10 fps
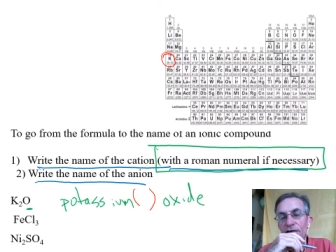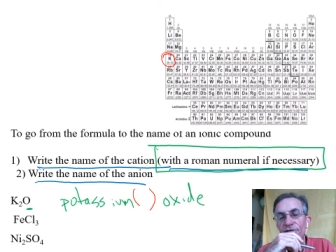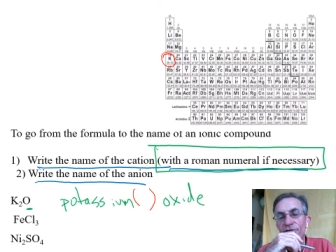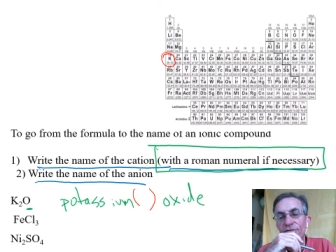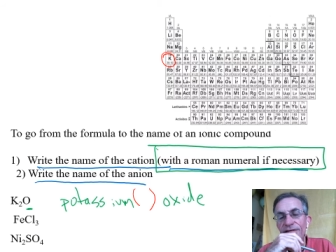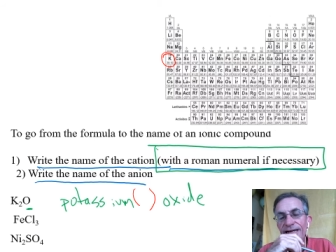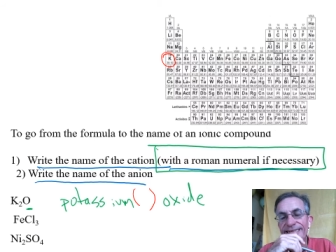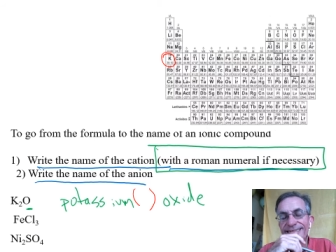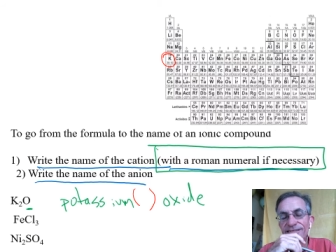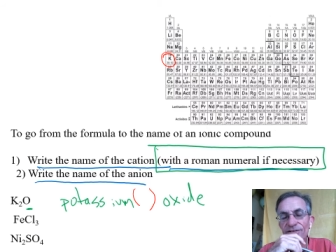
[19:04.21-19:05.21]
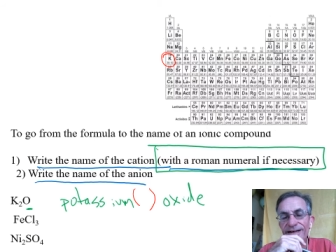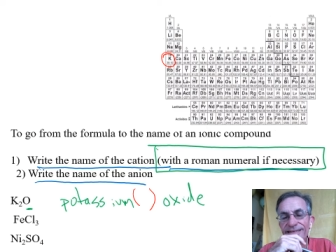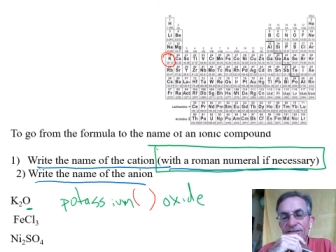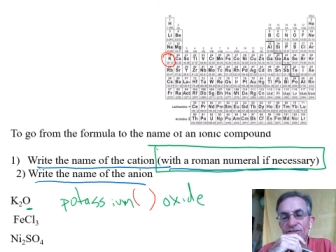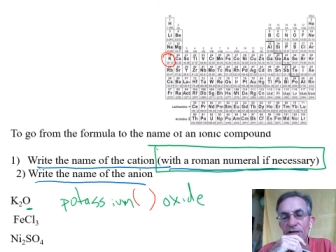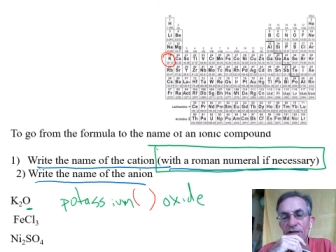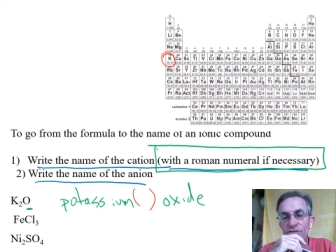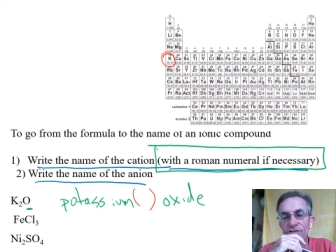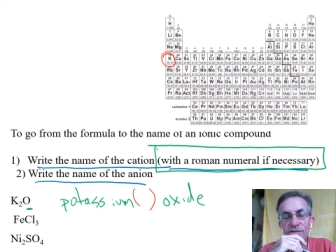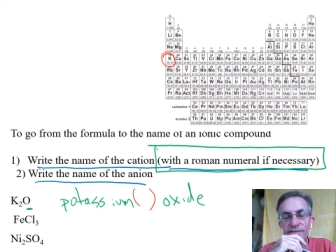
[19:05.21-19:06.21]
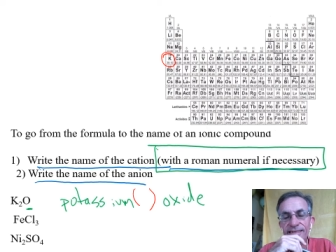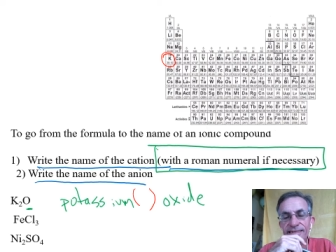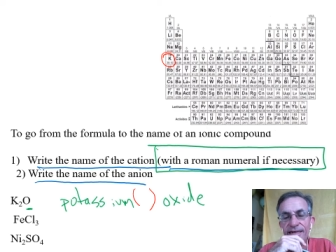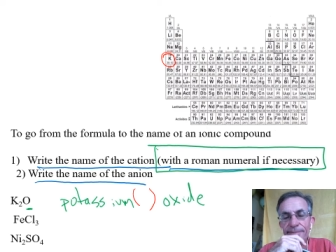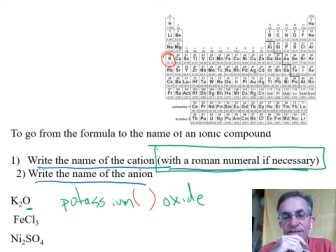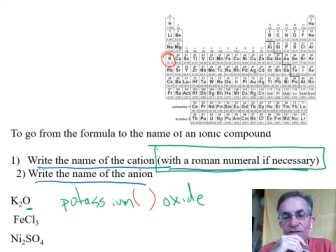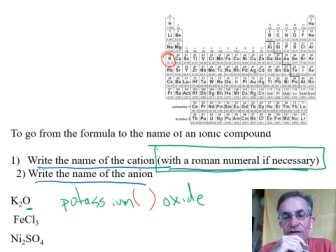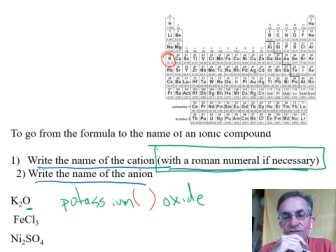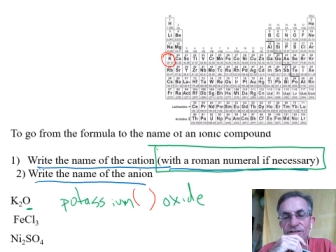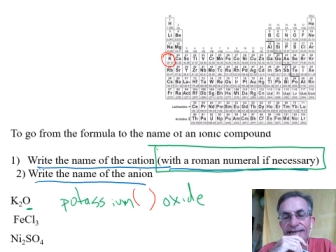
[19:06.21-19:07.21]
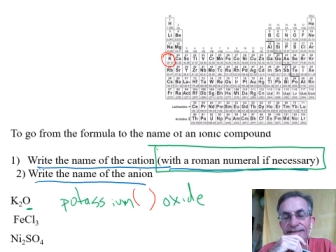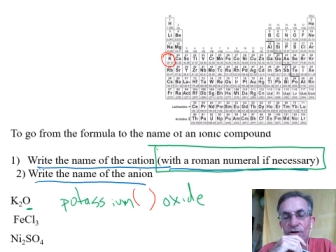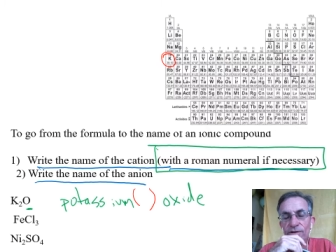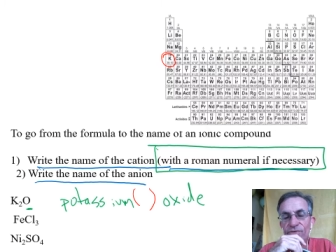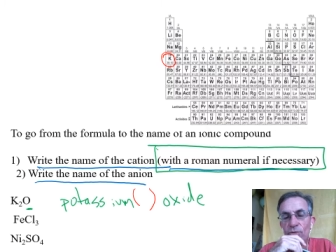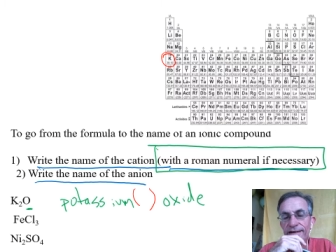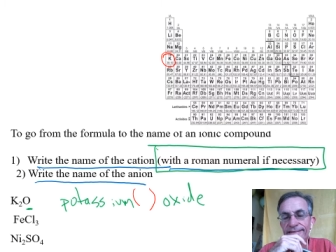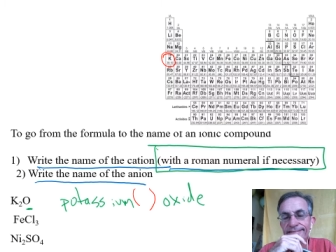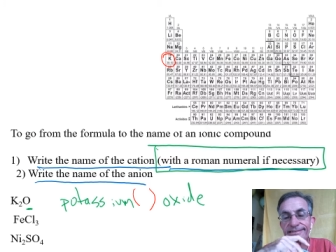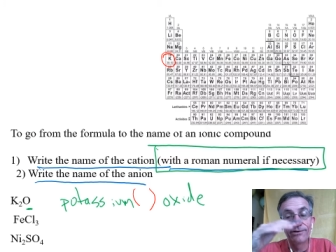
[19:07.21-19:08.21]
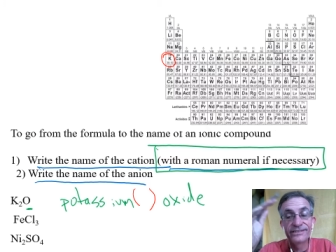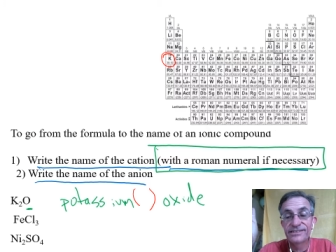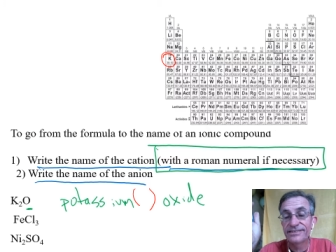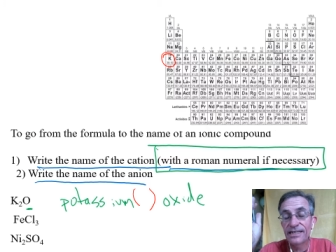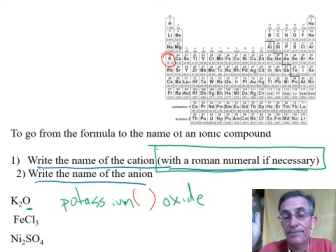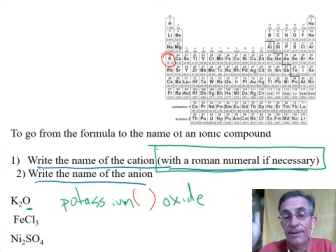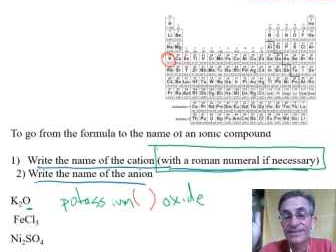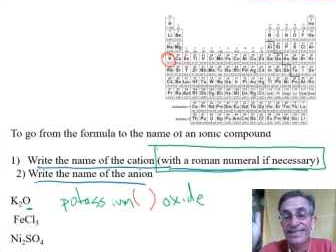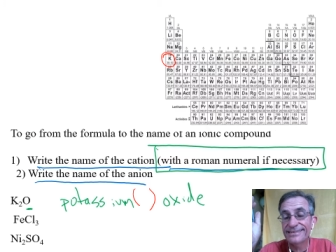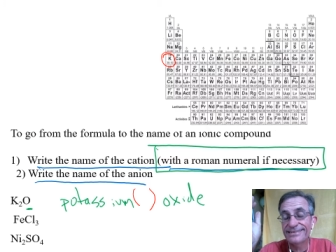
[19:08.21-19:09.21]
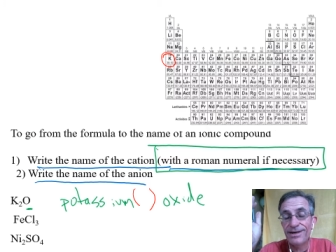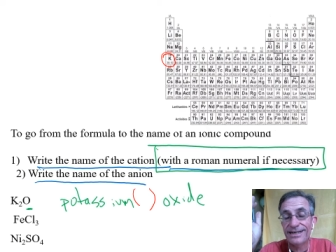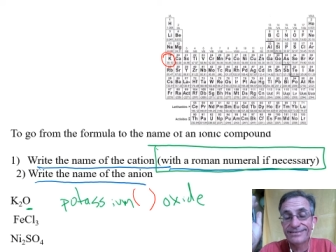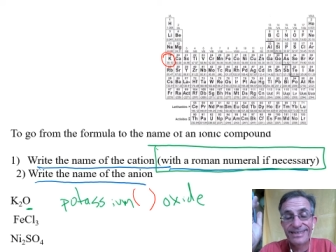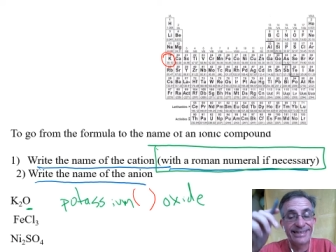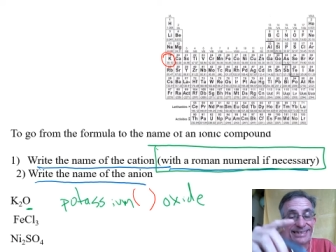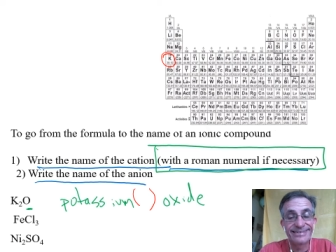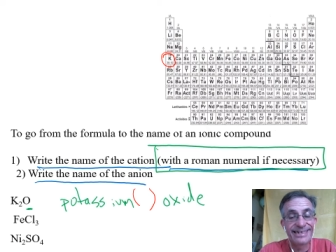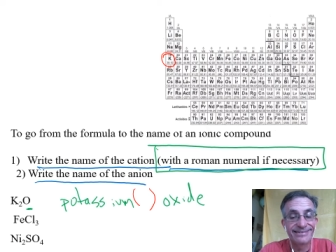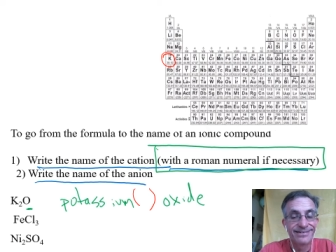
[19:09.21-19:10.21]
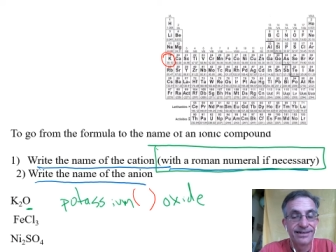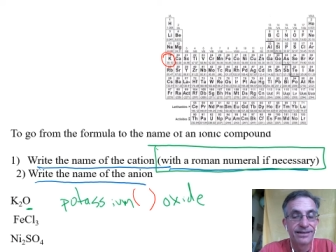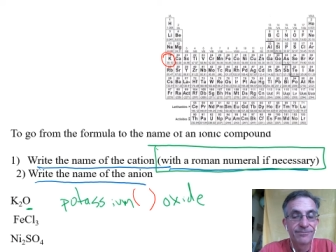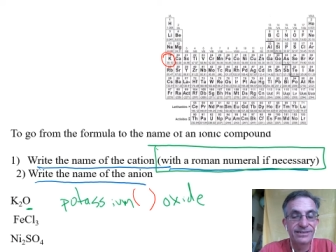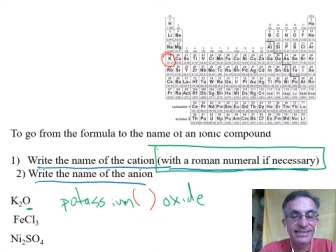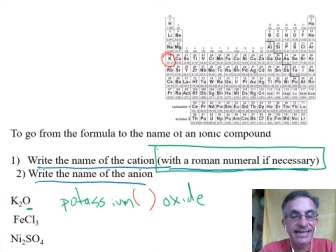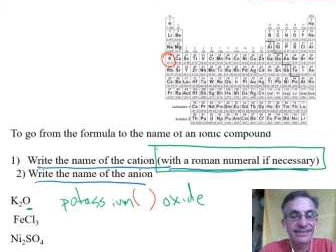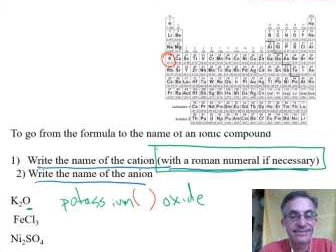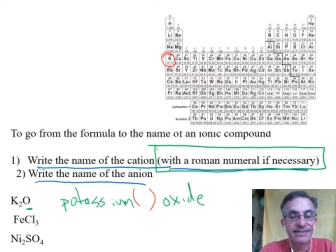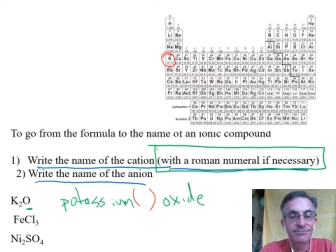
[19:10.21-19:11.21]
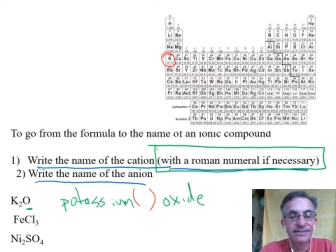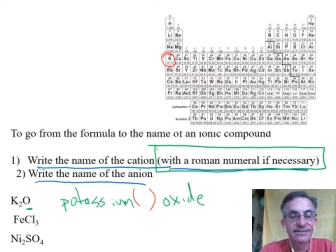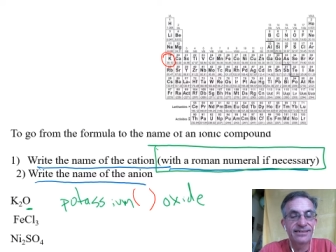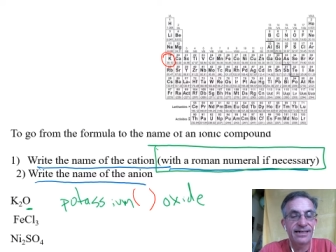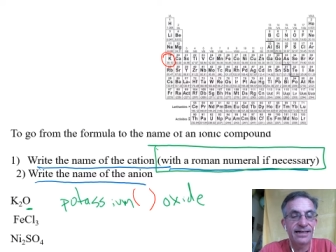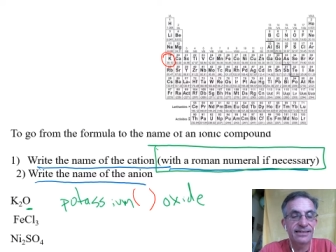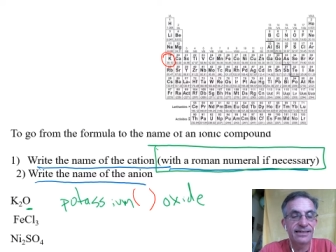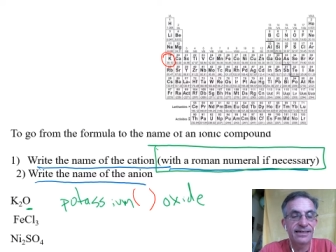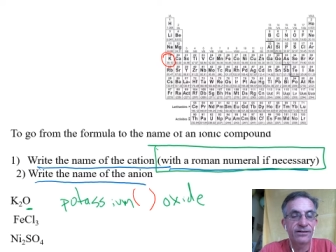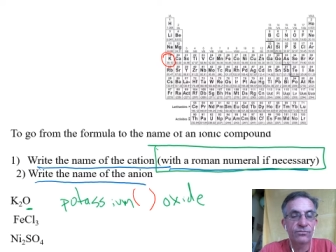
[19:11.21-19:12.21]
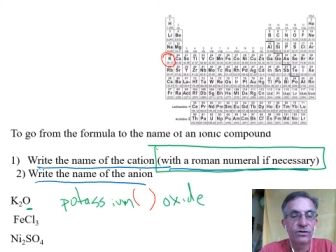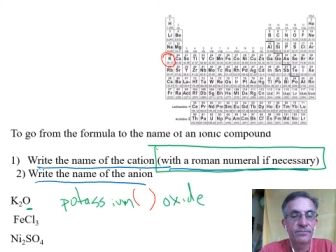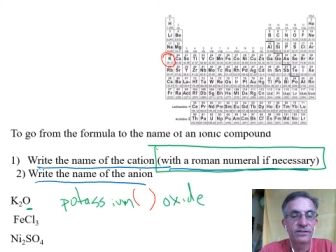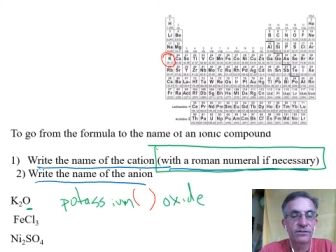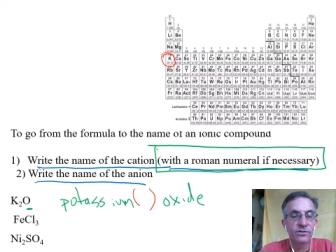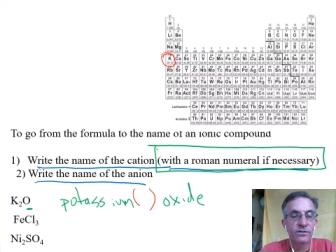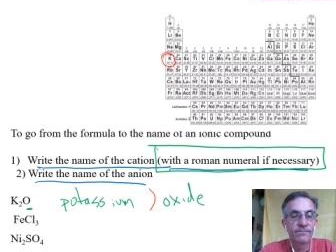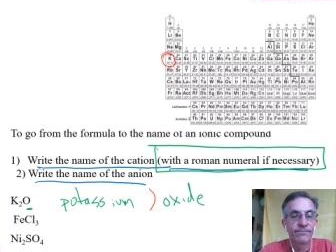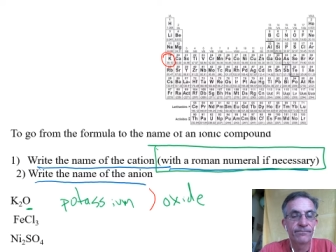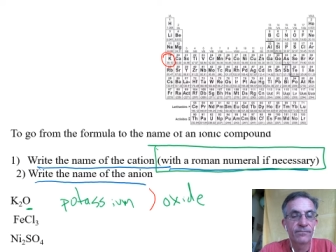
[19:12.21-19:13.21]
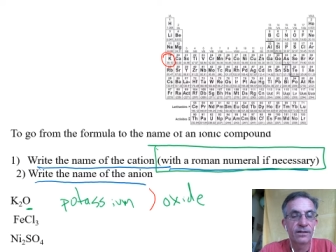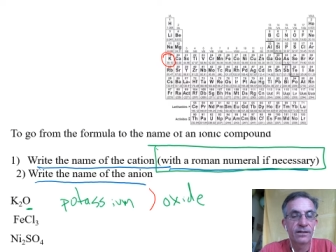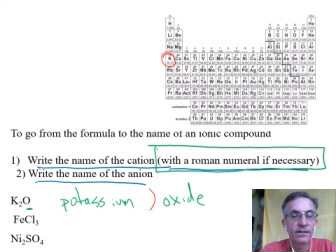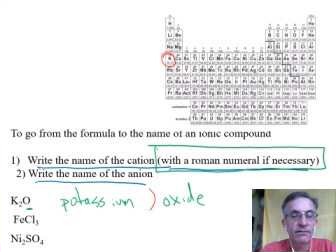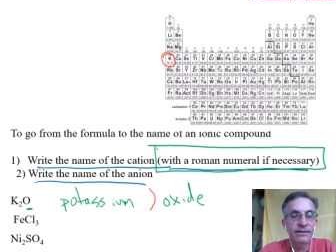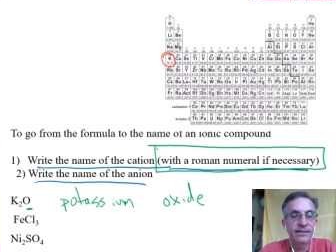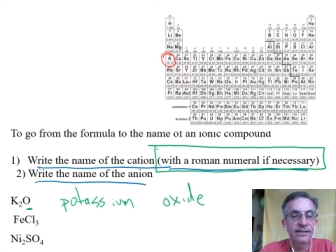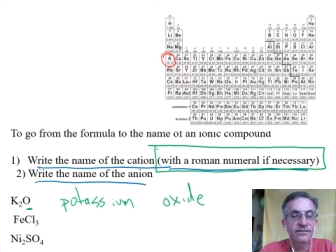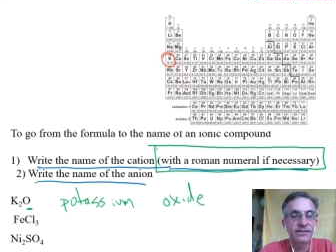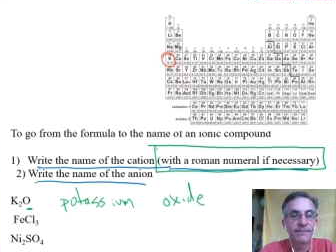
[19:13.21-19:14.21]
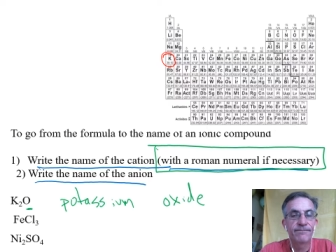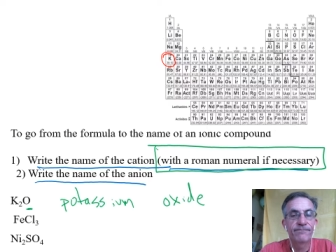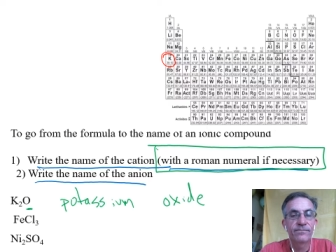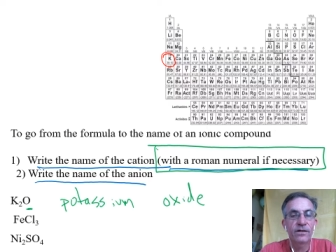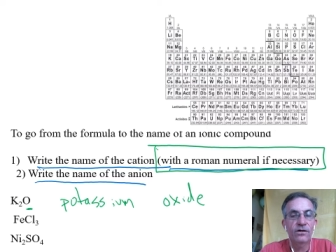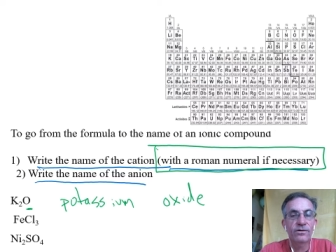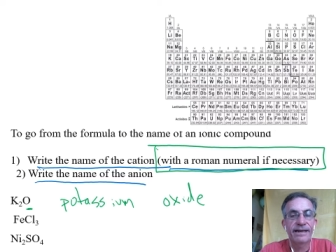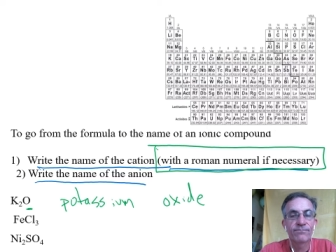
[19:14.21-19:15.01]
You do not need to write the charge. You don't need to tell me the charge. I know it's 1. So it's just going to be potassium oxide. That's it. Potassium does not get a Roman numeral. All right, it's done. Okay.